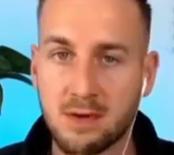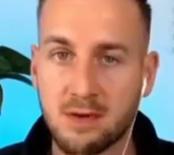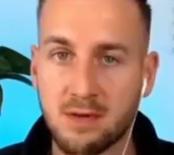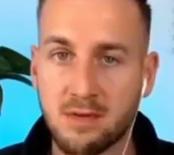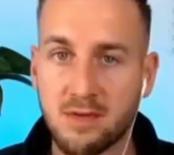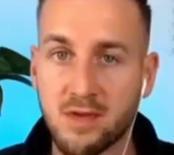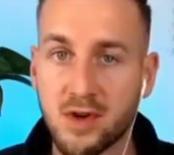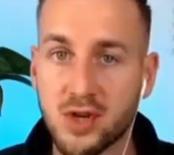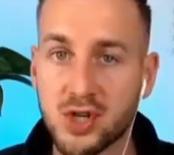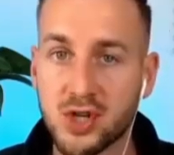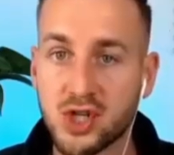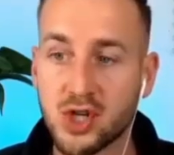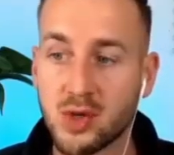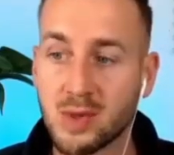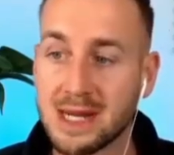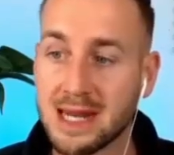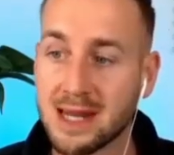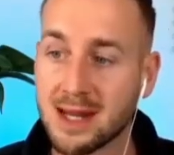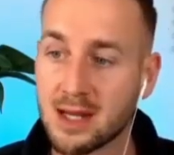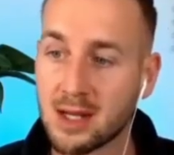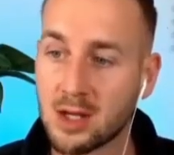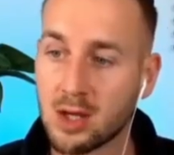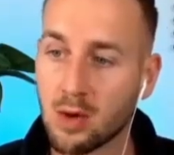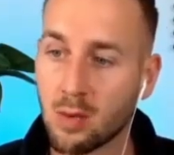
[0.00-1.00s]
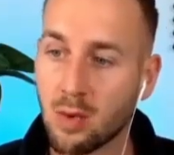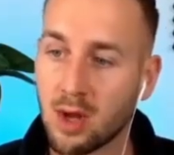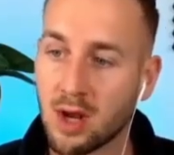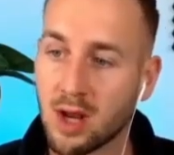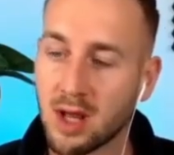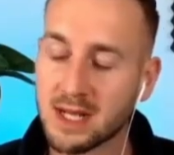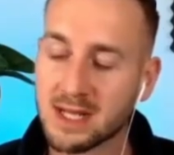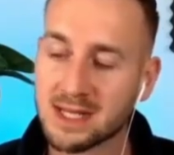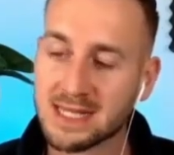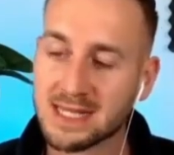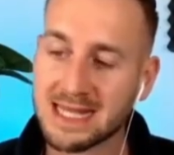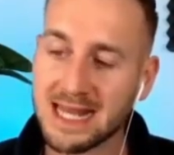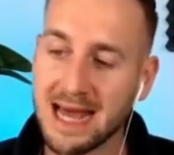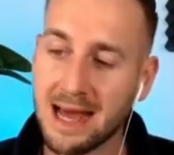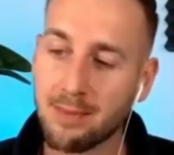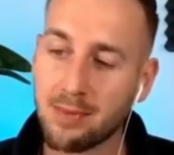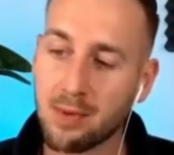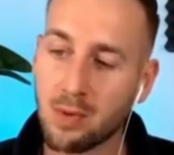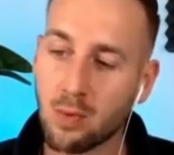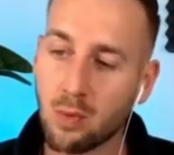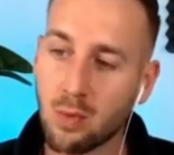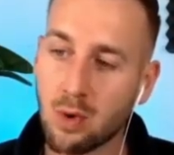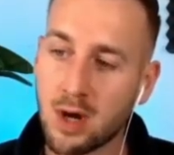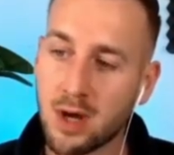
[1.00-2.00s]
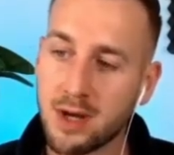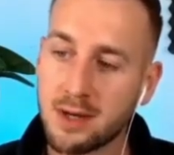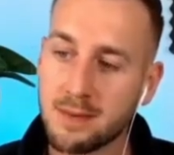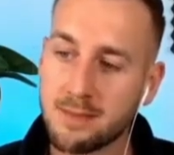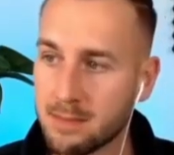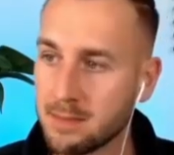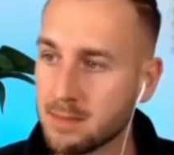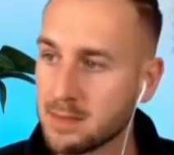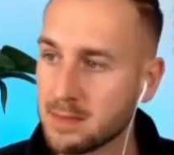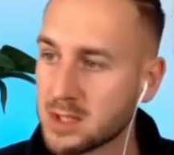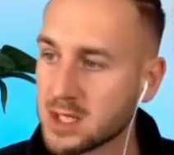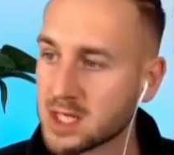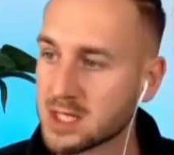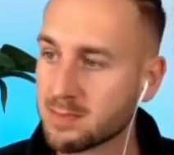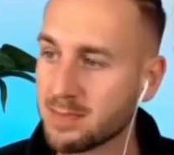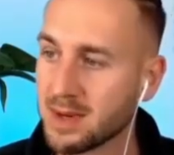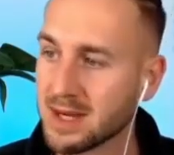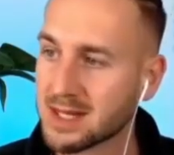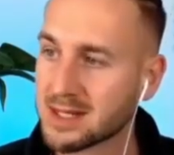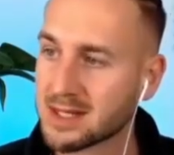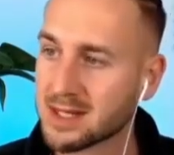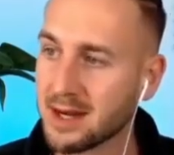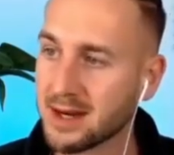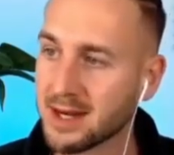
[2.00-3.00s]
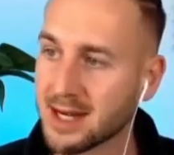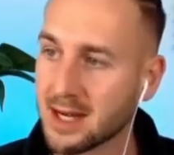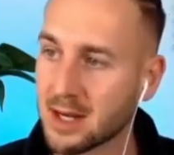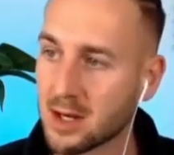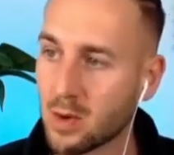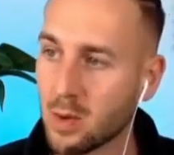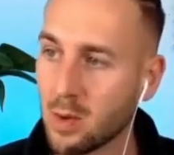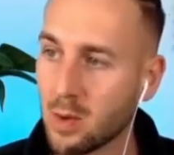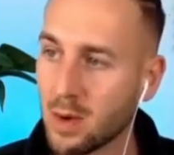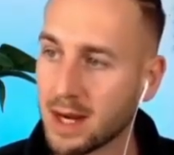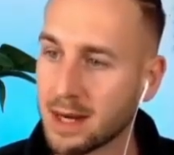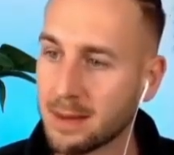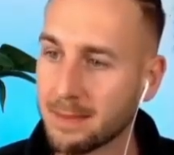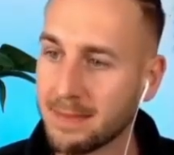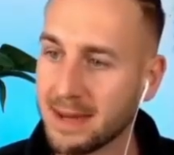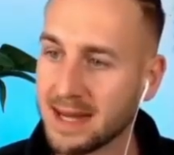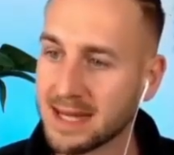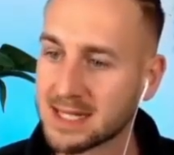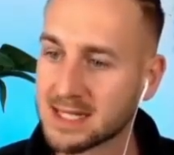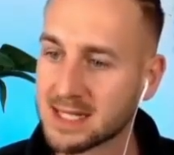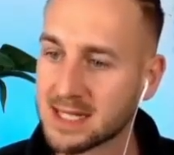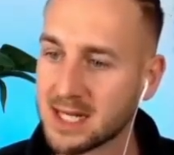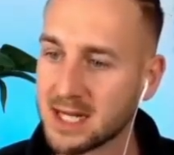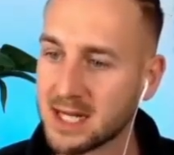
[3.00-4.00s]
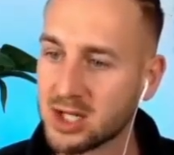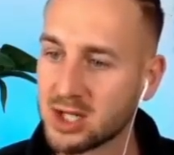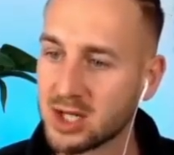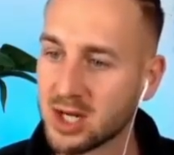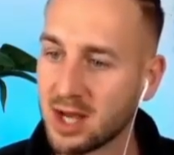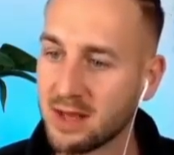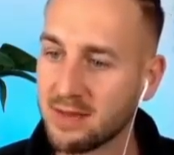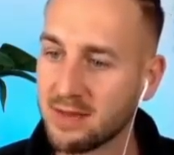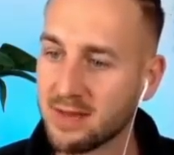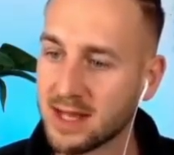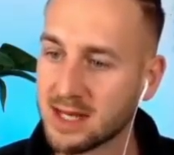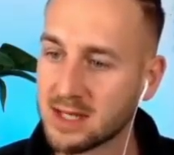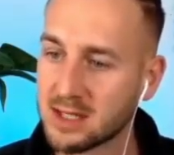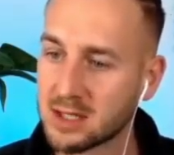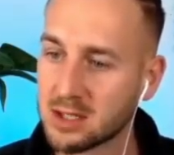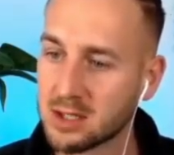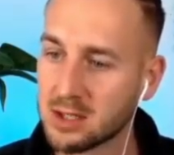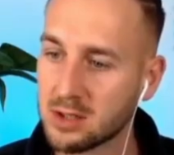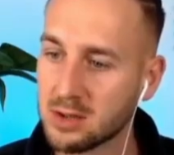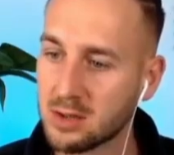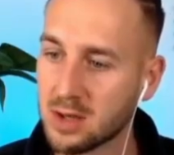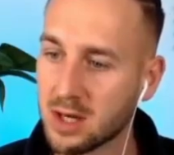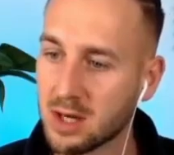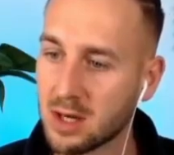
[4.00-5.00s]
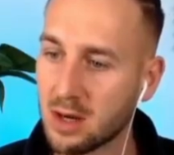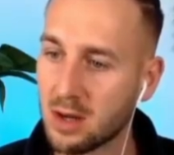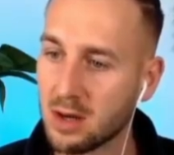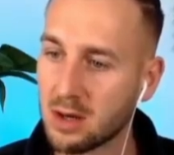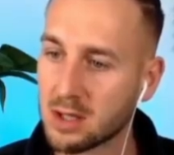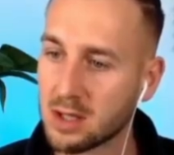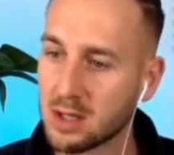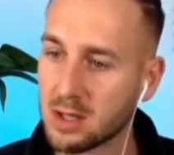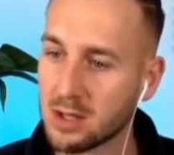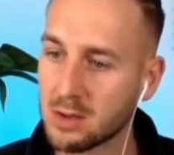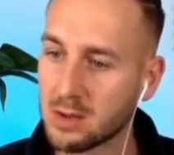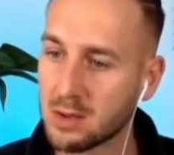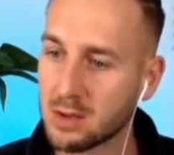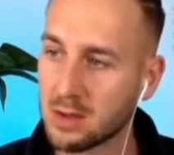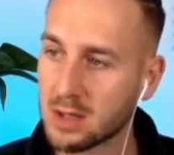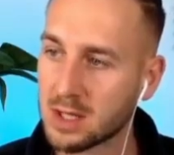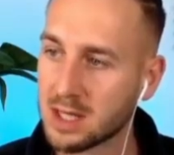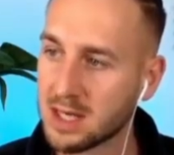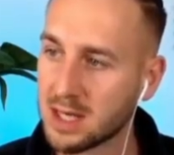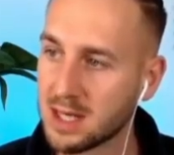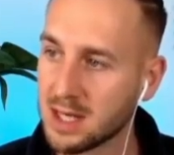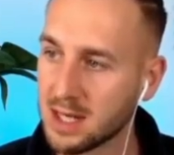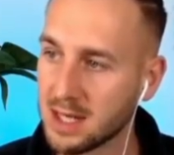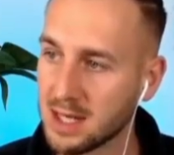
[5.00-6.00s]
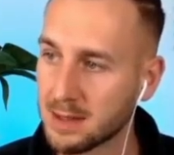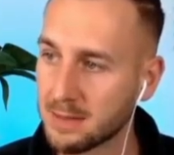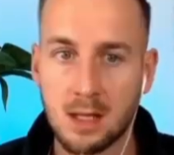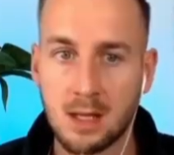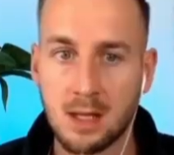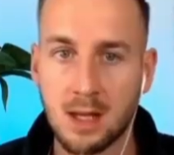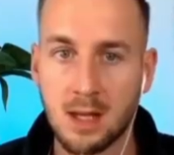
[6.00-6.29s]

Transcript: First, you link your wallet, step 1, just by signing a quick message, and then to unlock your key.